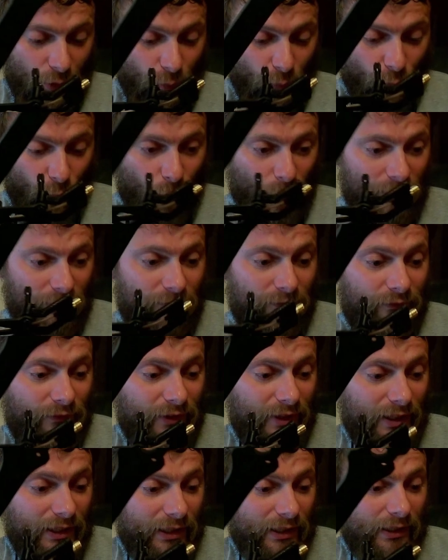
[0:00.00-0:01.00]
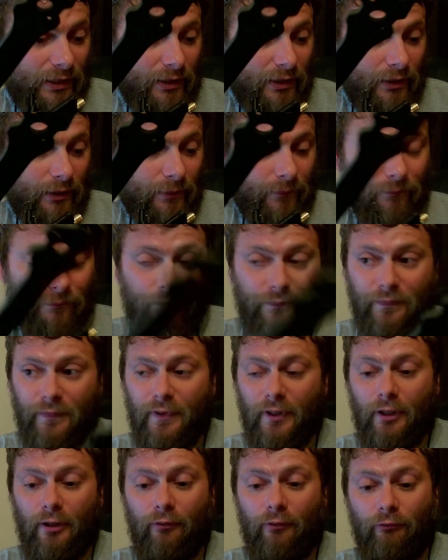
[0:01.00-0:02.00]
With the
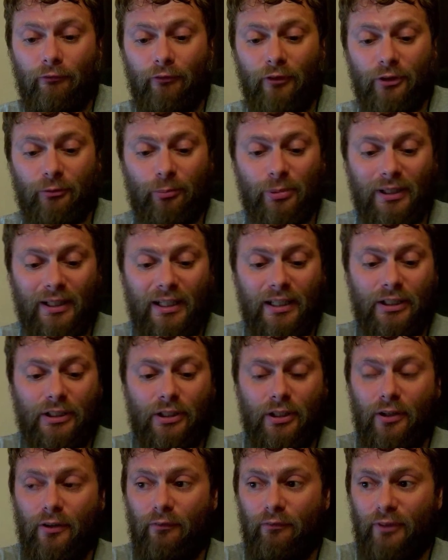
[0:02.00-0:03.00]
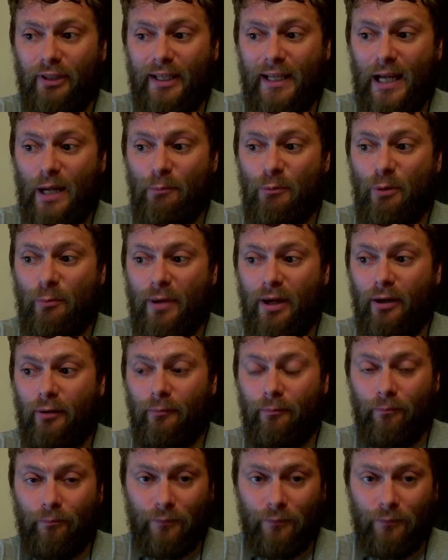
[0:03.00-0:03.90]
front plate for the camera mount,